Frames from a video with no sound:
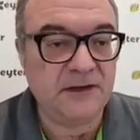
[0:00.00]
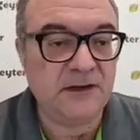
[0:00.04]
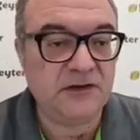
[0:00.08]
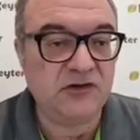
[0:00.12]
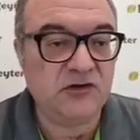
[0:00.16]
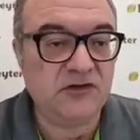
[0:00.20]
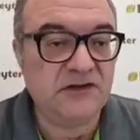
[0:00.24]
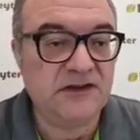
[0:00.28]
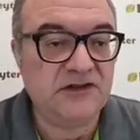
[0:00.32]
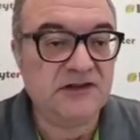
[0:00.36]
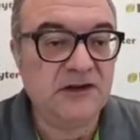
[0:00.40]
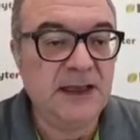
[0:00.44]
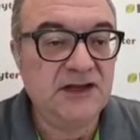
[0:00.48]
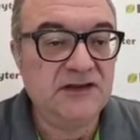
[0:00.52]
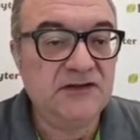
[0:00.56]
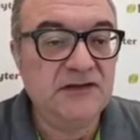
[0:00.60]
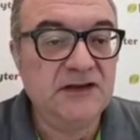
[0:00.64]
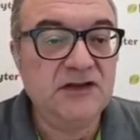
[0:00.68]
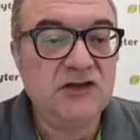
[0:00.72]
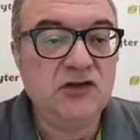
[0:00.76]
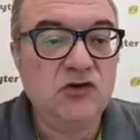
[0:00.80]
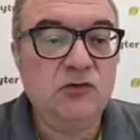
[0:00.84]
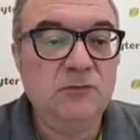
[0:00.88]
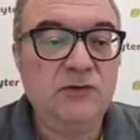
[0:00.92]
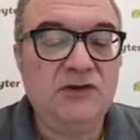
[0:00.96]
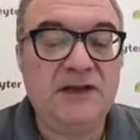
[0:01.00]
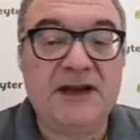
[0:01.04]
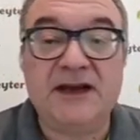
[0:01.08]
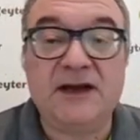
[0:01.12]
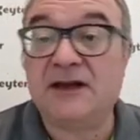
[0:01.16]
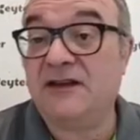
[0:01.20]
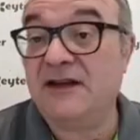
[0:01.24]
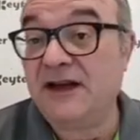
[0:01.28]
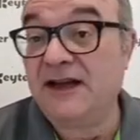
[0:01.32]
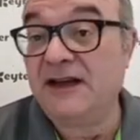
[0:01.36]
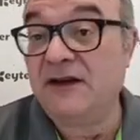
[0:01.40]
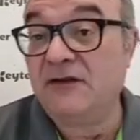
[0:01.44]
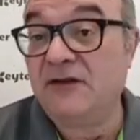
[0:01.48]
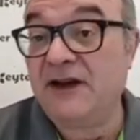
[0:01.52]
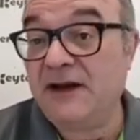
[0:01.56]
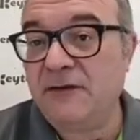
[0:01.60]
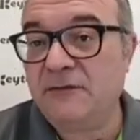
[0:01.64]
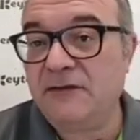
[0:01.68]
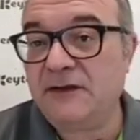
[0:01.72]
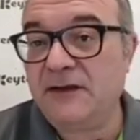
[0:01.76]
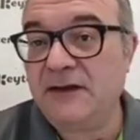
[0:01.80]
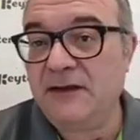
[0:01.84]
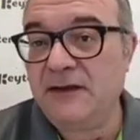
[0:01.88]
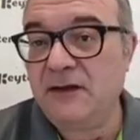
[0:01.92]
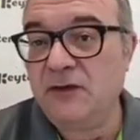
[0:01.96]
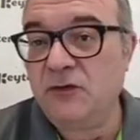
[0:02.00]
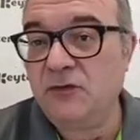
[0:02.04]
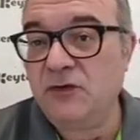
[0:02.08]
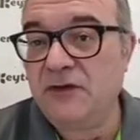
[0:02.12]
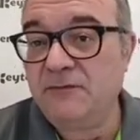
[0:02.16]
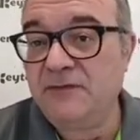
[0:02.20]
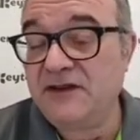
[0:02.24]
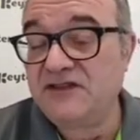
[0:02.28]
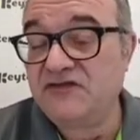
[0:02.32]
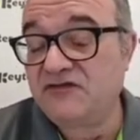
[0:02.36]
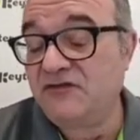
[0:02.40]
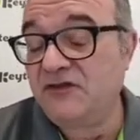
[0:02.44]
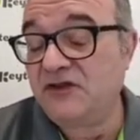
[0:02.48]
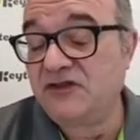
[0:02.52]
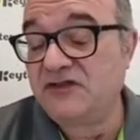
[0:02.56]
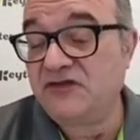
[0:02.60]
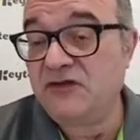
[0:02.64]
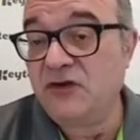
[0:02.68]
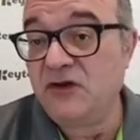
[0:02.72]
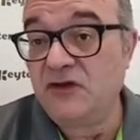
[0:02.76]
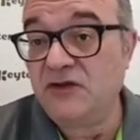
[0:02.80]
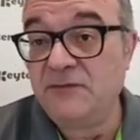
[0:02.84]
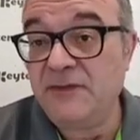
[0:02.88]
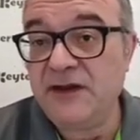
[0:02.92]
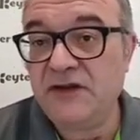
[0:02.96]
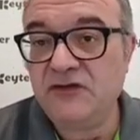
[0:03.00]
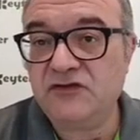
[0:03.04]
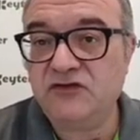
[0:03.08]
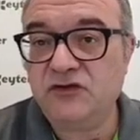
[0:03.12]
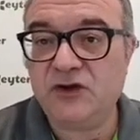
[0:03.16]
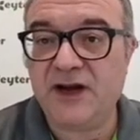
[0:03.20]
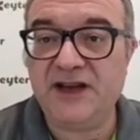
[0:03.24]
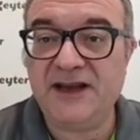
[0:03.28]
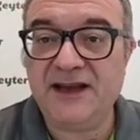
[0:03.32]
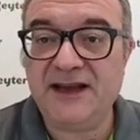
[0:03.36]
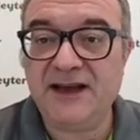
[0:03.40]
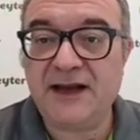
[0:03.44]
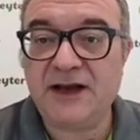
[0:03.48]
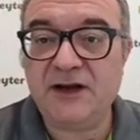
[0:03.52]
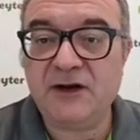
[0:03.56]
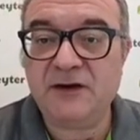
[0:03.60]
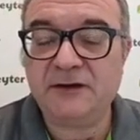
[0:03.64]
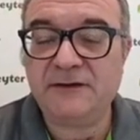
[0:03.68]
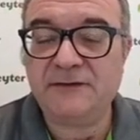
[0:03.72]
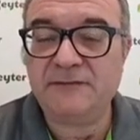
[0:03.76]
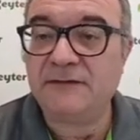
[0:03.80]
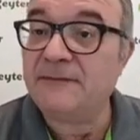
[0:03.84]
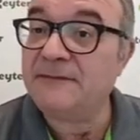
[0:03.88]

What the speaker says: To discuss the humid air diagram, we must first talk about dry air.